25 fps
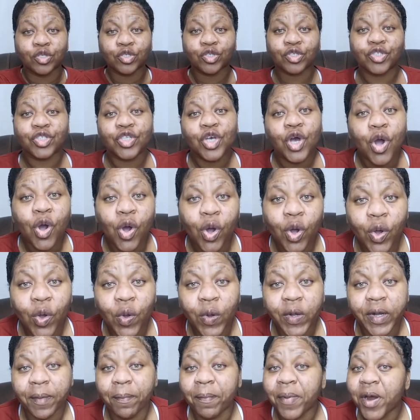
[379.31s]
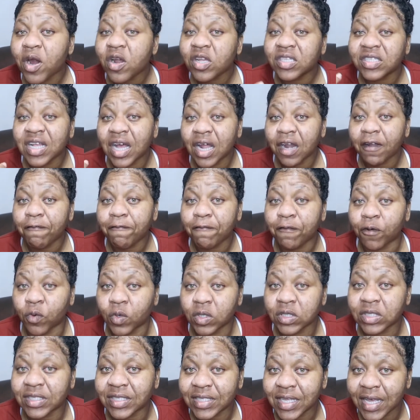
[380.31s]
So the person on the
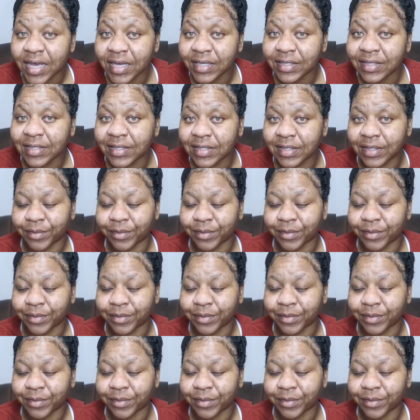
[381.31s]
phone says,